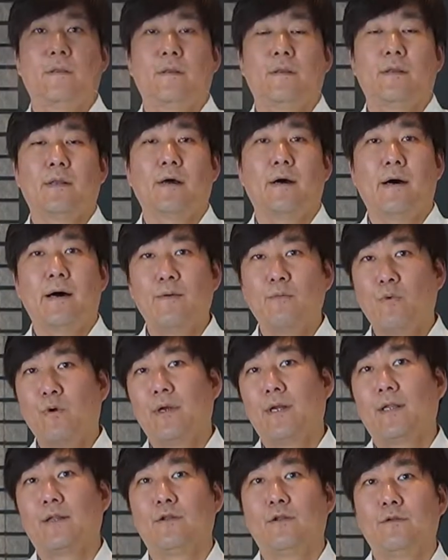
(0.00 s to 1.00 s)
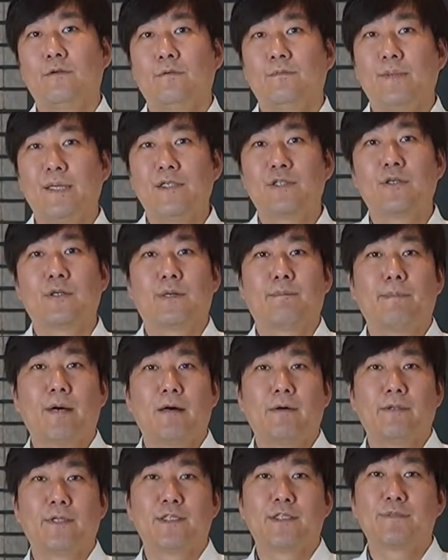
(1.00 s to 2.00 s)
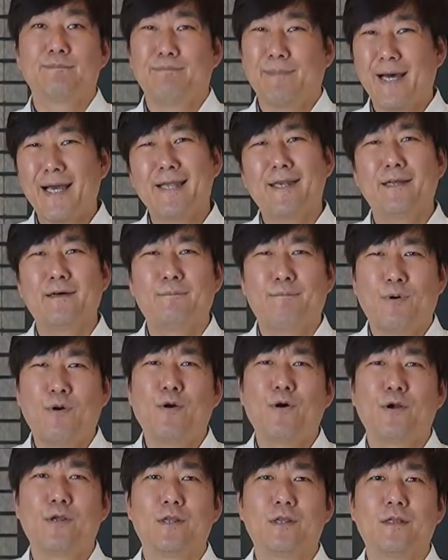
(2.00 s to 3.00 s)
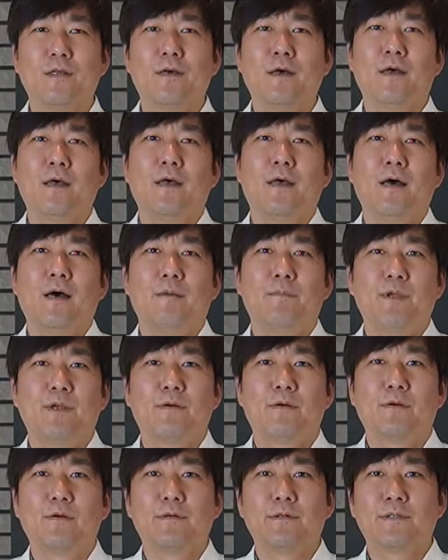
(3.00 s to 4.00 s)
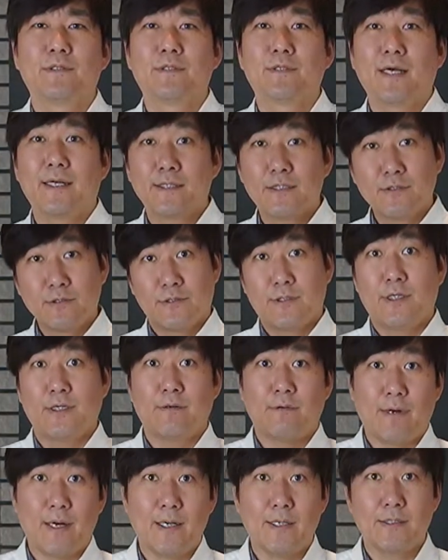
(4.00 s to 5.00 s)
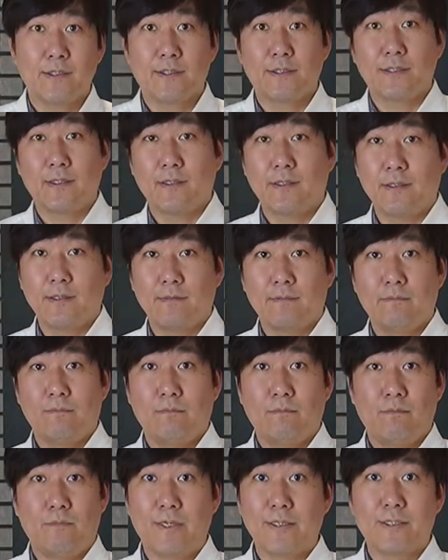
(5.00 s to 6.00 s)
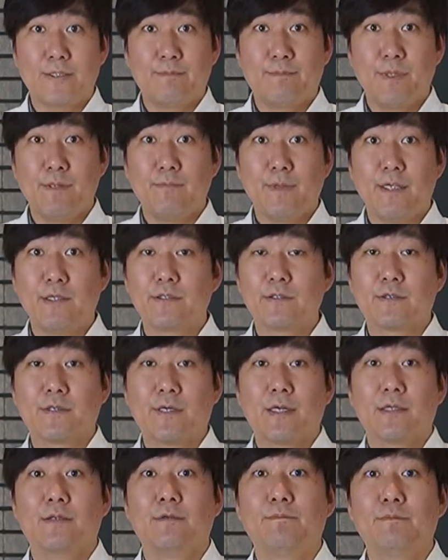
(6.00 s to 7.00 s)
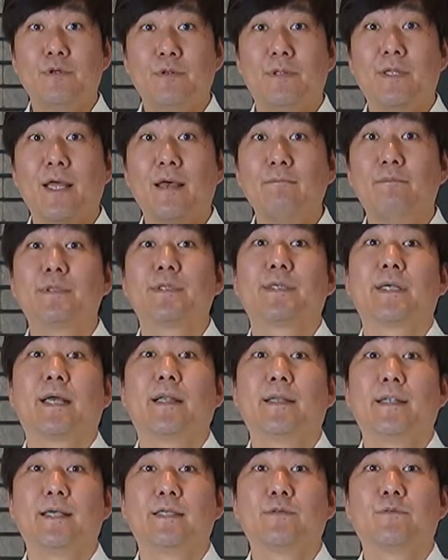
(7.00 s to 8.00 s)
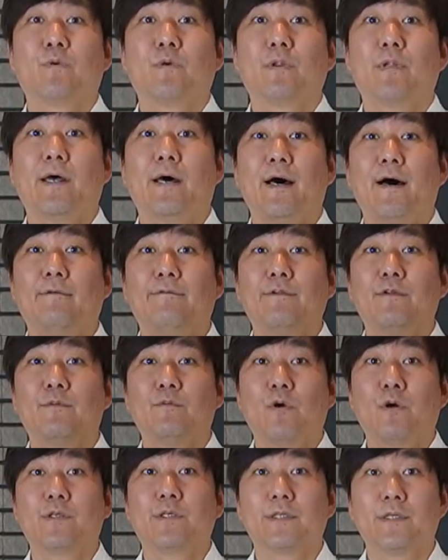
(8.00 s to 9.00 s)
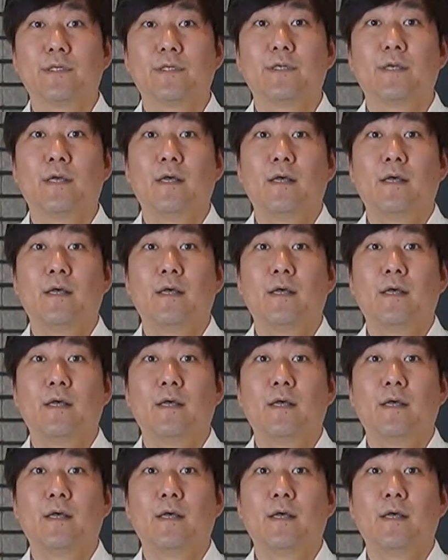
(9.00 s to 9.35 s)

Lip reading: Now I wanted to mention about this minor point because sushi rice recipe may instruct to put 10% less water after washing